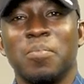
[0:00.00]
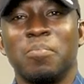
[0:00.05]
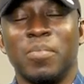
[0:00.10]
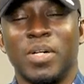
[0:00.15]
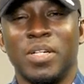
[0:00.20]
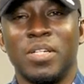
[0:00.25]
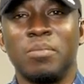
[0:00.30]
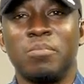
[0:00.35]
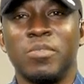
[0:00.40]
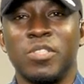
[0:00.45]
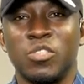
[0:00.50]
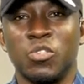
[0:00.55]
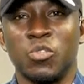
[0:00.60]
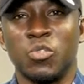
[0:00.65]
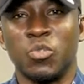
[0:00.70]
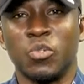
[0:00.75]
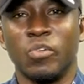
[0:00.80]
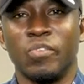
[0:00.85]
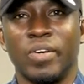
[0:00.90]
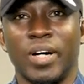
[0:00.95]
my name is
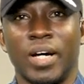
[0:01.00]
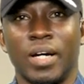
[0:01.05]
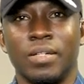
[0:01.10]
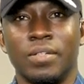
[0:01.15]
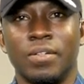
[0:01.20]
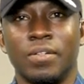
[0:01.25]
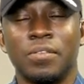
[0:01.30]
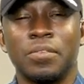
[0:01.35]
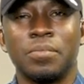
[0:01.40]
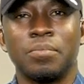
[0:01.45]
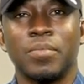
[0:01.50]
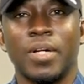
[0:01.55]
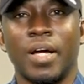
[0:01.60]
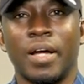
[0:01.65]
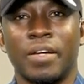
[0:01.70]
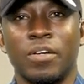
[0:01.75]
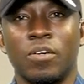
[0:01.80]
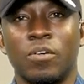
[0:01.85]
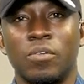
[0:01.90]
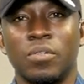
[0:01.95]
Yusuf Aina.
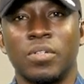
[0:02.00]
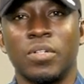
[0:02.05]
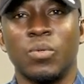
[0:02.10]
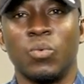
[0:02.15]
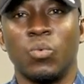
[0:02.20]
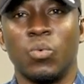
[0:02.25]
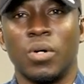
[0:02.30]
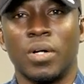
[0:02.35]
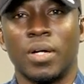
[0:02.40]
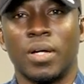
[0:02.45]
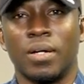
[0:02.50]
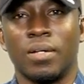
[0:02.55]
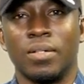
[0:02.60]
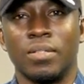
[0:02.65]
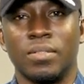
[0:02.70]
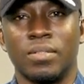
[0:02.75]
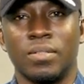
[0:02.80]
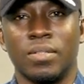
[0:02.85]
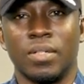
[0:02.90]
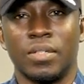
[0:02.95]
I currently work
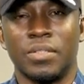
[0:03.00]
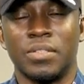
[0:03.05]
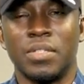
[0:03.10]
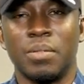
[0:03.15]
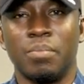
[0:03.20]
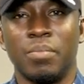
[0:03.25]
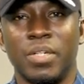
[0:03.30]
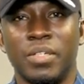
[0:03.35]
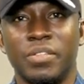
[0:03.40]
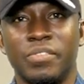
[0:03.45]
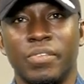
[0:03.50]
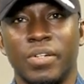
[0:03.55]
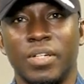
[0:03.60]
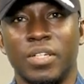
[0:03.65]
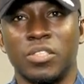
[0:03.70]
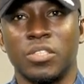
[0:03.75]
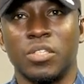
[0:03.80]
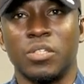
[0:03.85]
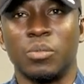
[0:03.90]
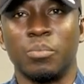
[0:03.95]
as a team lead
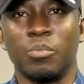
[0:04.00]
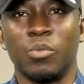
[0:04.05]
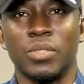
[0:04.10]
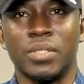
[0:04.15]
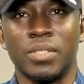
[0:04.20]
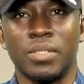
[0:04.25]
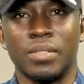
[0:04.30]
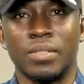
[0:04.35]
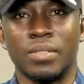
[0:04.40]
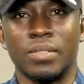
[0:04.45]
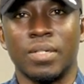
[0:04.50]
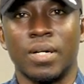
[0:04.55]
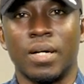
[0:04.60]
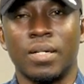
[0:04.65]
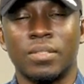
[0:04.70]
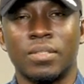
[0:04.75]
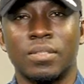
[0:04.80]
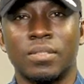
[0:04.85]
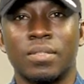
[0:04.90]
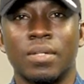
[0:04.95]
financial reporting and
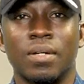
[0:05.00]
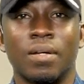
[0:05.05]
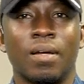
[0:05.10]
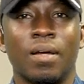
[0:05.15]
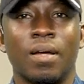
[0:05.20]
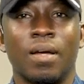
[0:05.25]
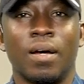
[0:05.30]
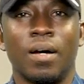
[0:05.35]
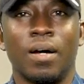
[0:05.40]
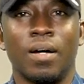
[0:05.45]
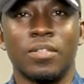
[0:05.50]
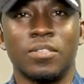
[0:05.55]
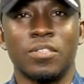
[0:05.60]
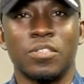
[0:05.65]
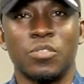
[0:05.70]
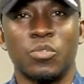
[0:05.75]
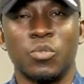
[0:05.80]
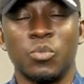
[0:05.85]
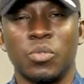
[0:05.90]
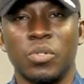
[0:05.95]
tax at
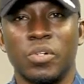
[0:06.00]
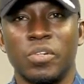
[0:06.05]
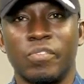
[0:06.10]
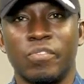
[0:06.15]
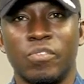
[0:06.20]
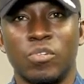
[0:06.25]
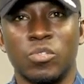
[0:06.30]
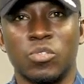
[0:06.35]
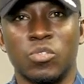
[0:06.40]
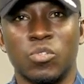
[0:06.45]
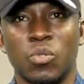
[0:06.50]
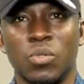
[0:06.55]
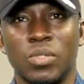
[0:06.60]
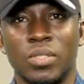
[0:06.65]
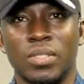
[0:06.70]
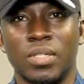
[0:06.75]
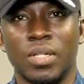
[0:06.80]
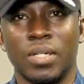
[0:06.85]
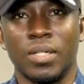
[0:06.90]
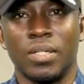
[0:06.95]
234
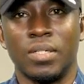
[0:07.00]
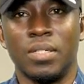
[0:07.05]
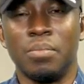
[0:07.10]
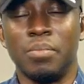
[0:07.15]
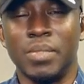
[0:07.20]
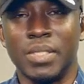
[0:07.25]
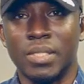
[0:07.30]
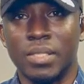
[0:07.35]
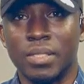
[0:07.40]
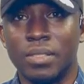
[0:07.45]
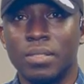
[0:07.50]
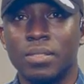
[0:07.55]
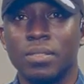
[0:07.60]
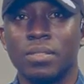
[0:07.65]
Stores Limited.